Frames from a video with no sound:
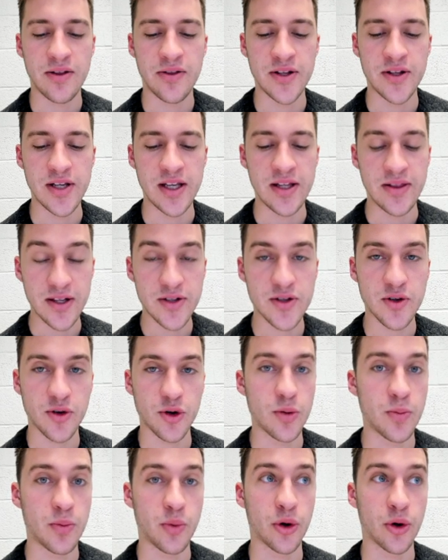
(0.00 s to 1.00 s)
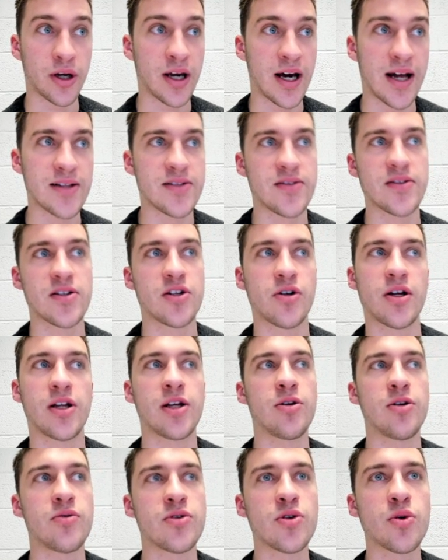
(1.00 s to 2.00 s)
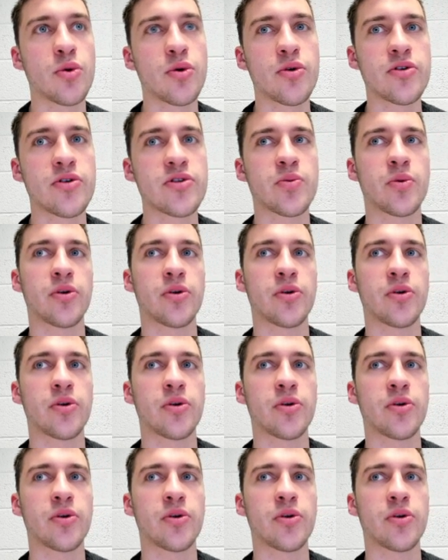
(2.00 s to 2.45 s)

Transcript: in this group, we're constantly creating new tools.